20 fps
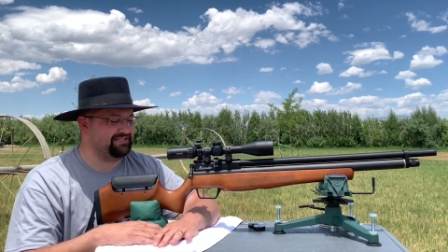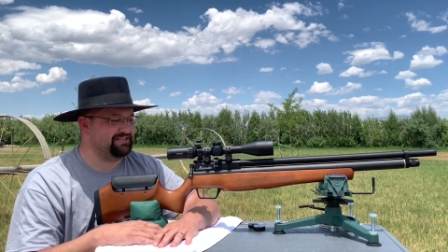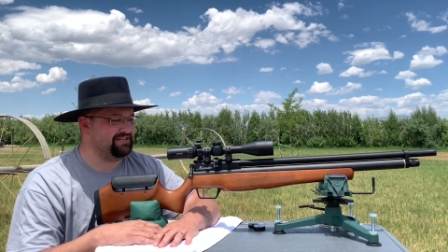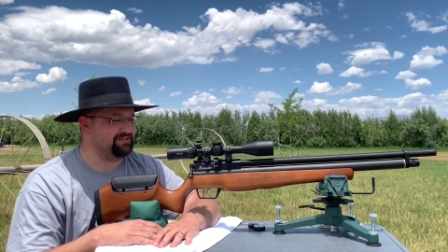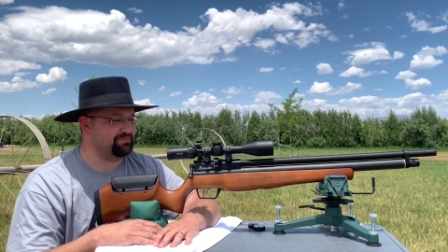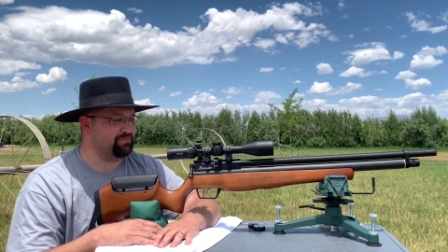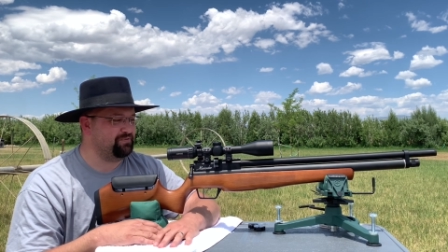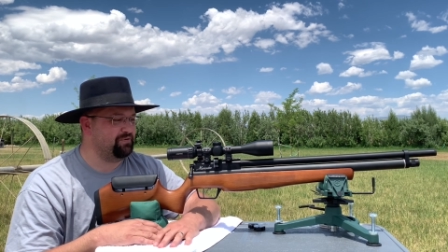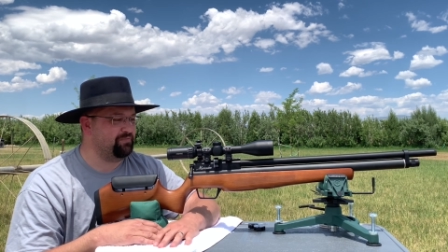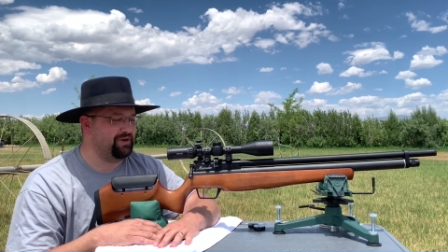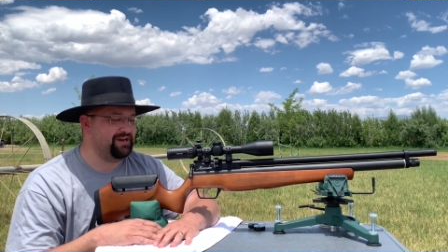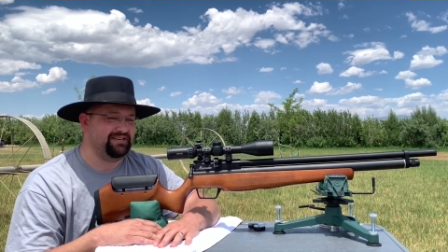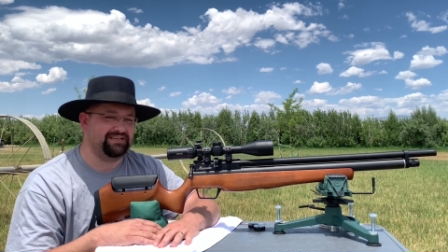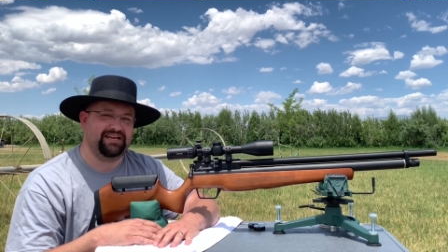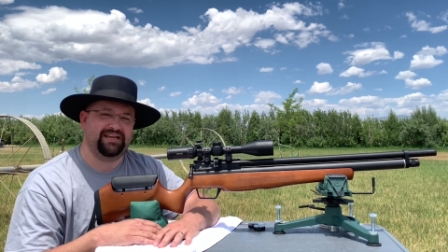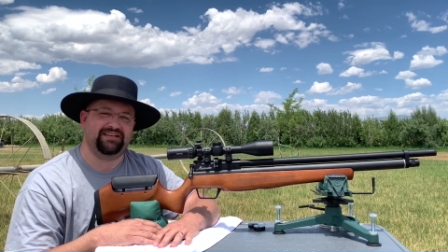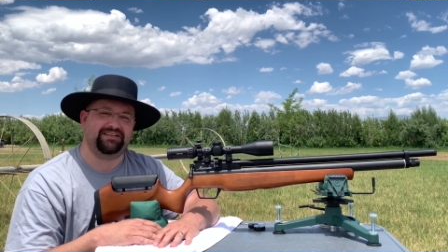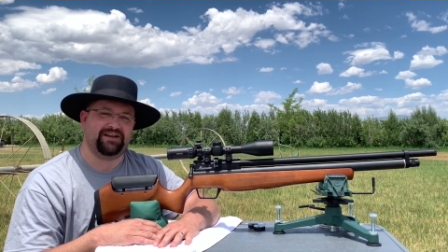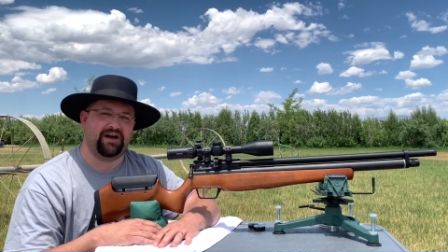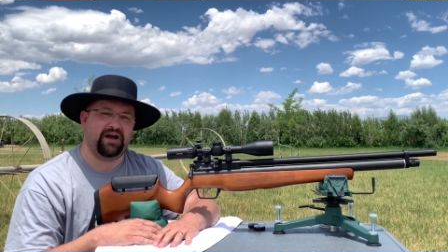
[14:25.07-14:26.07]
as we
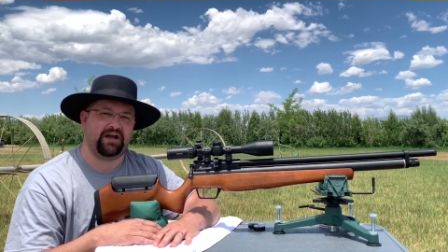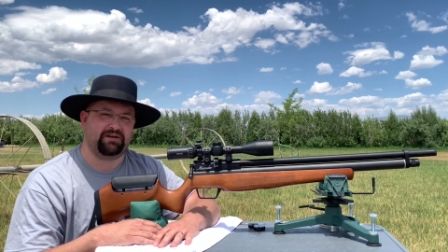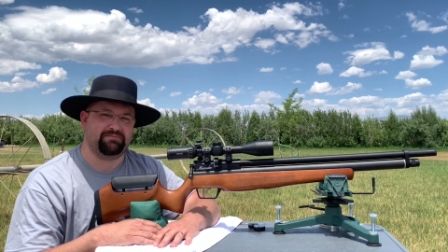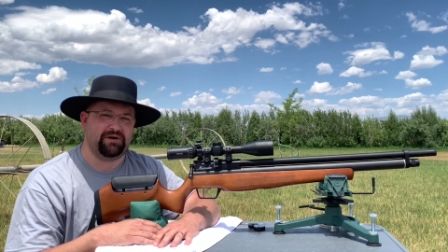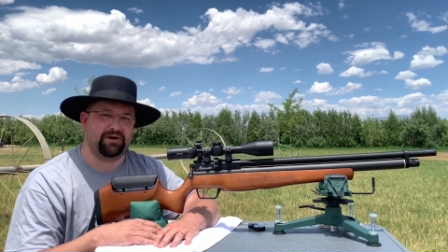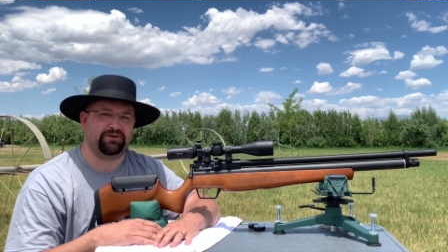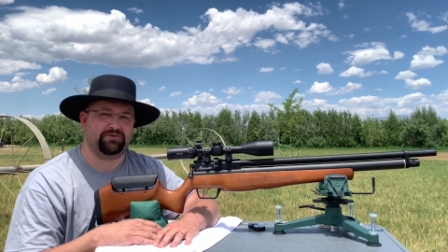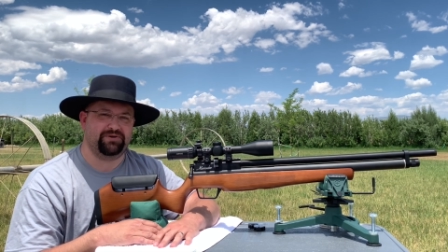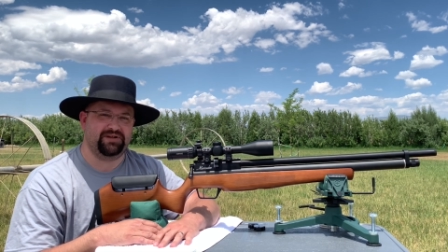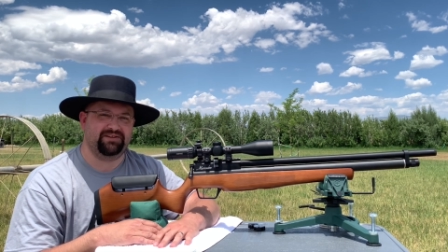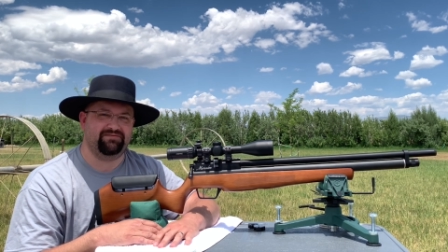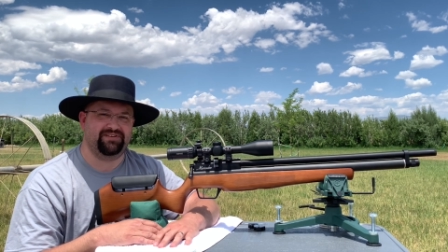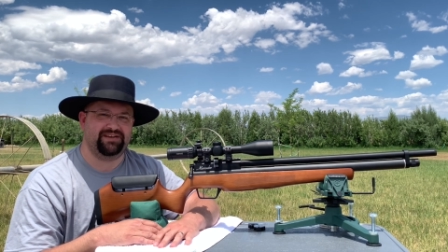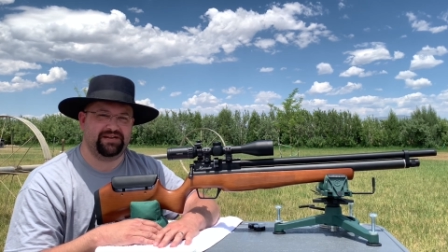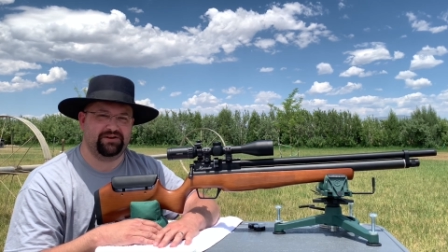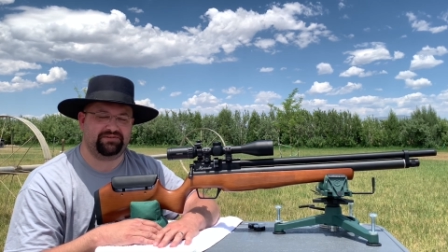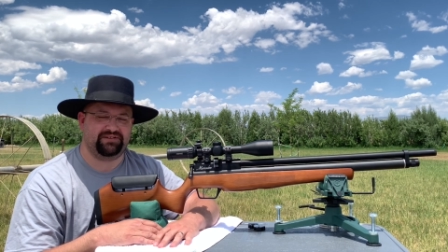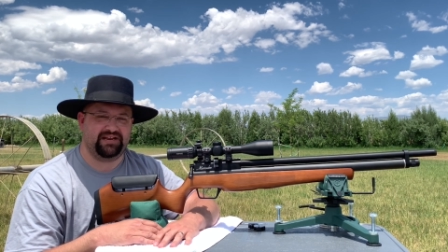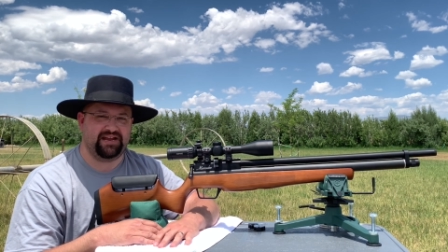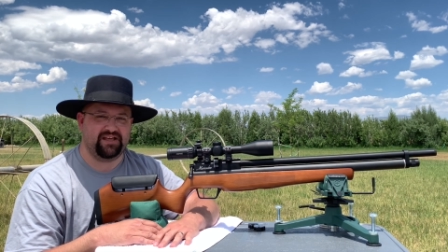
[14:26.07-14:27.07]
did talk about doing a video
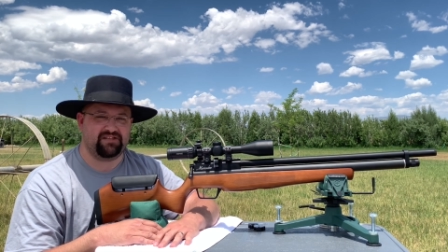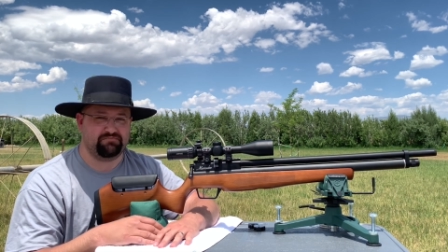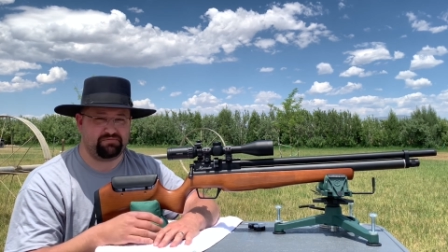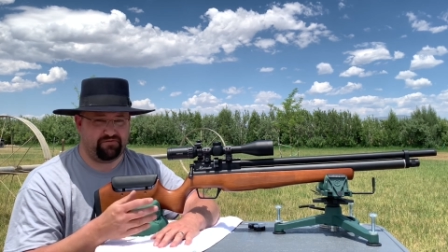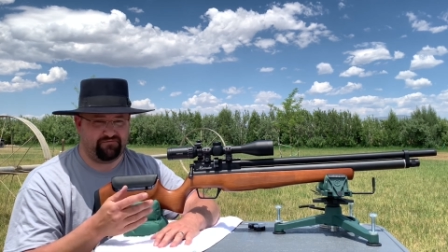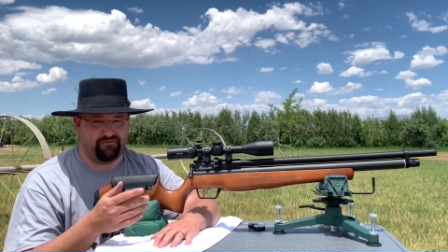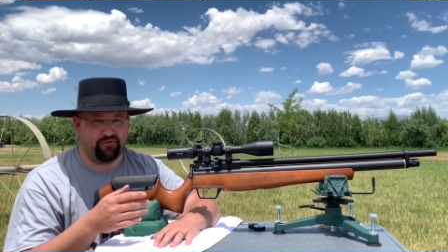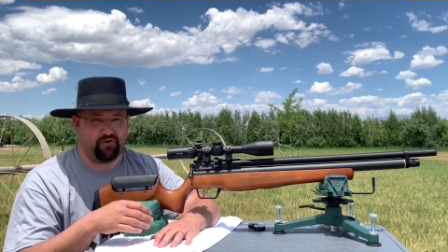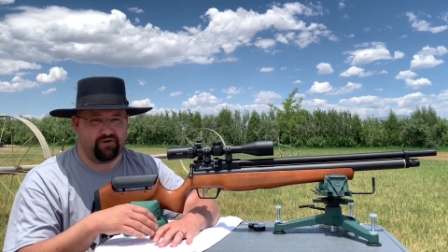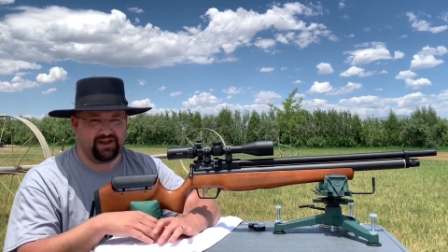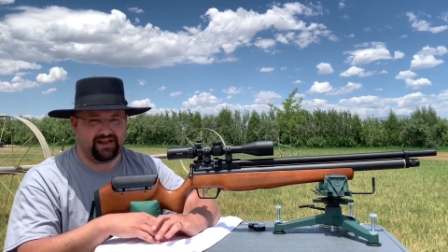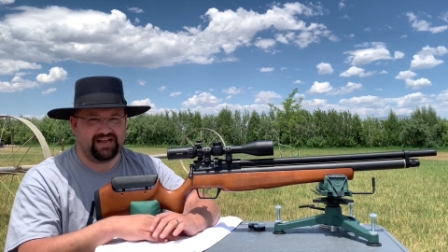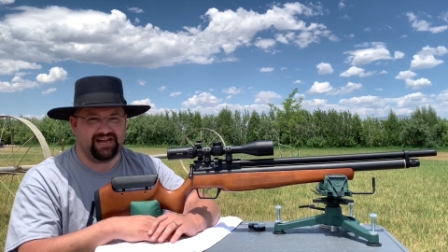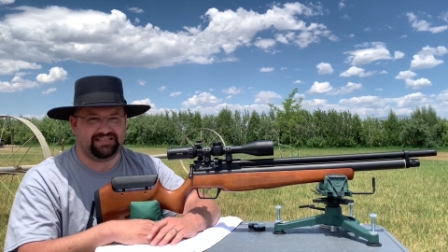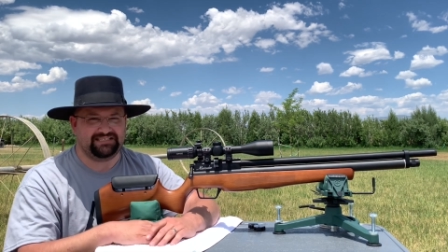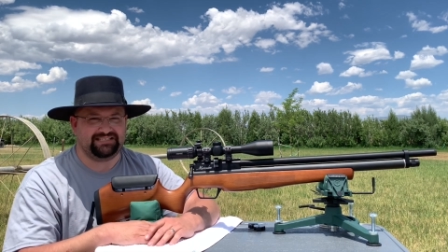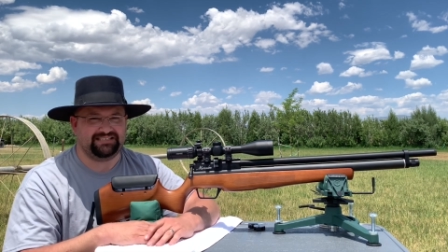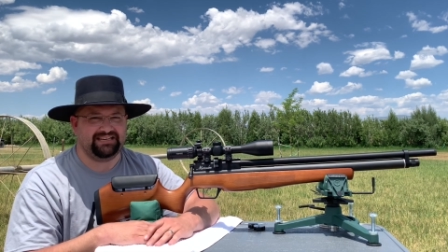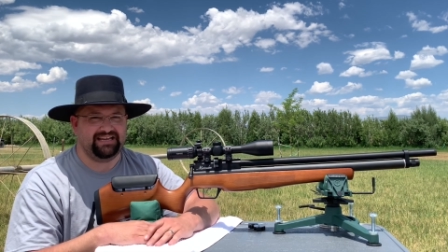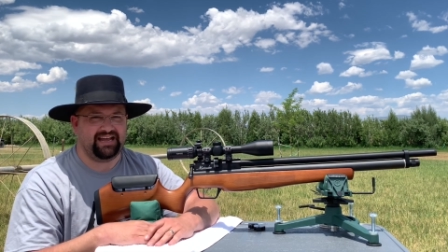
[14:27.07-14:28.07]
together before he got
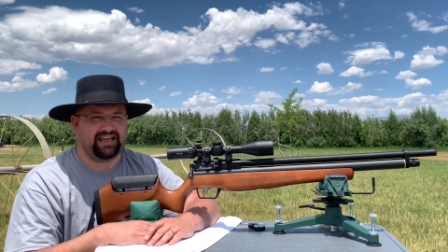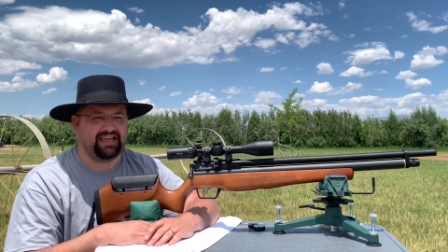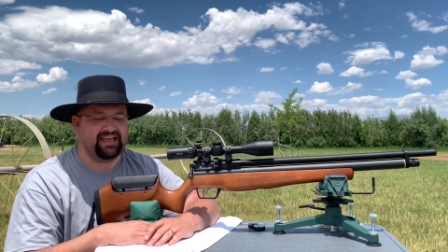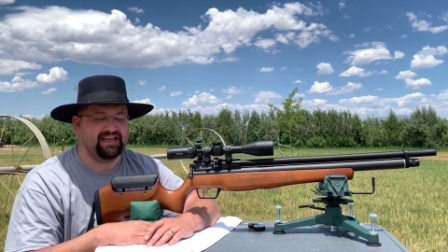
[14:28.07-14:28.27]
sick.